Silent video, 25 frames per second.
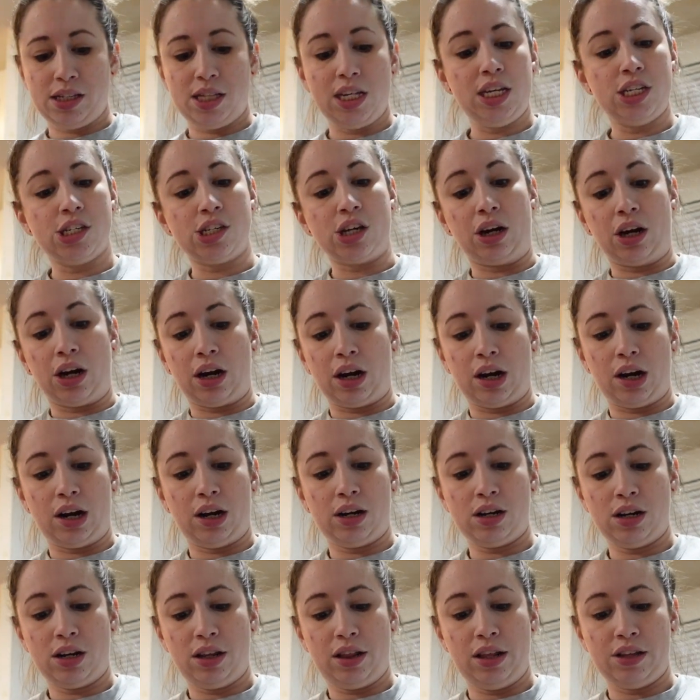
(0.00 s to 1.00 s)
These are
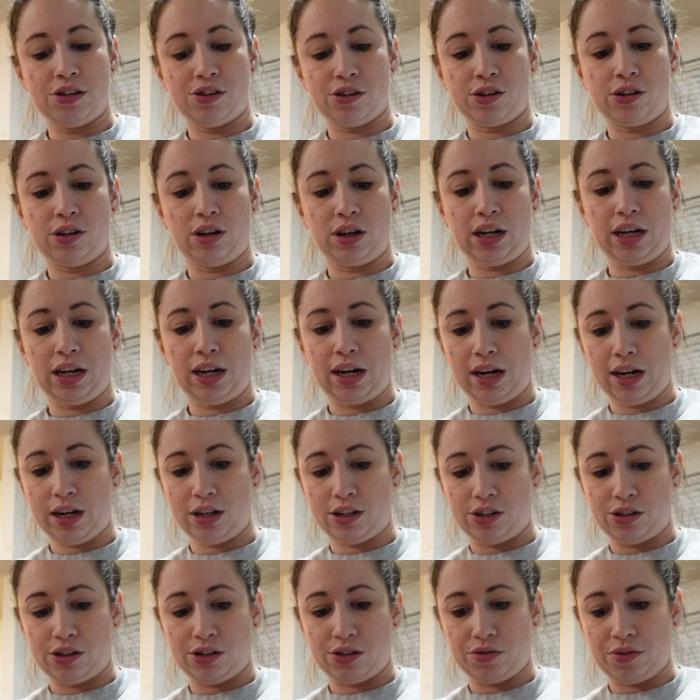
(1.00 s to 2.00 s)
called
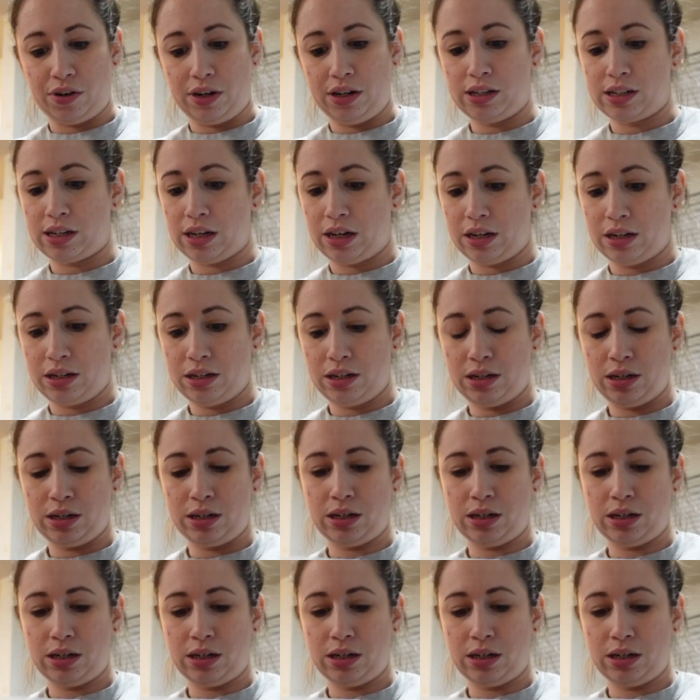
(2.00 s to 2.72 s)
connectors, right, Scott?